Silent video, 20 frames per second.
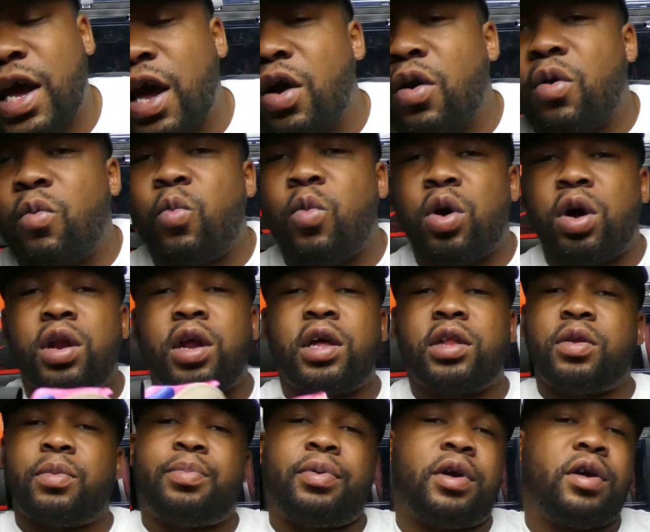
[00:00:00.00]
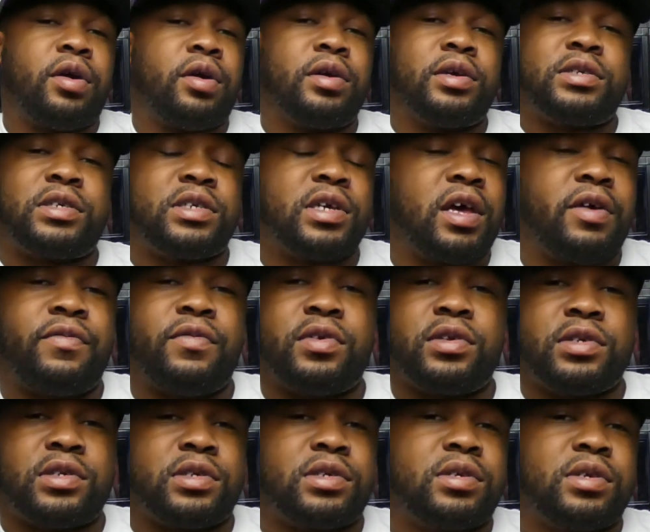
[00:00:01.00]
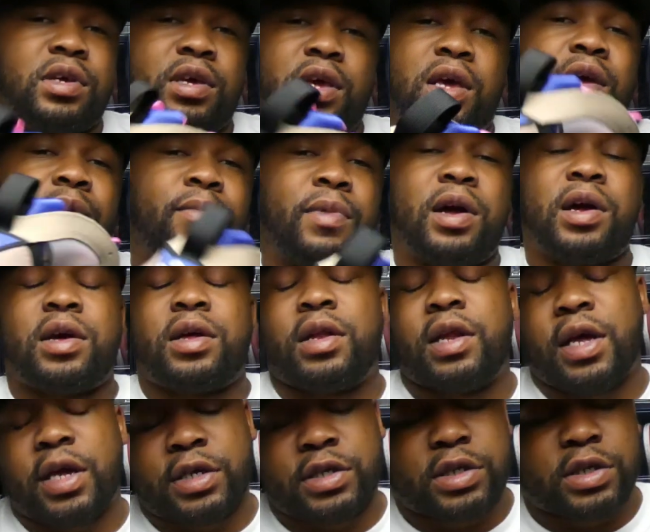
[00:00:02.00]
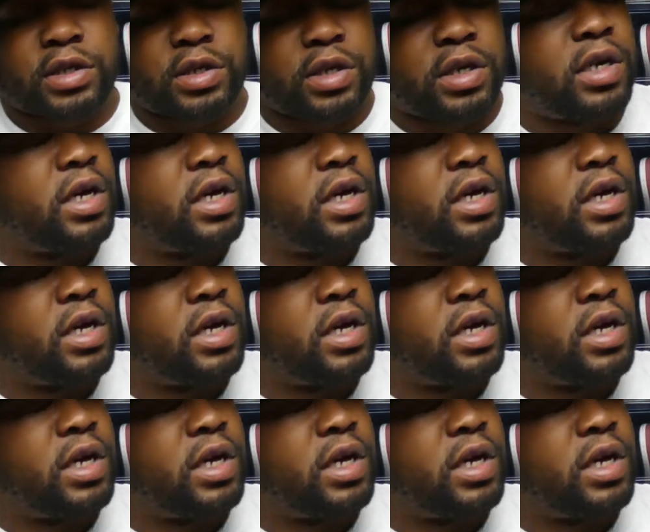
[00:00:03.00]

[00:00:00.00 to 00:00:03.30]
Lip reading: got one other pair of 7s in my collection.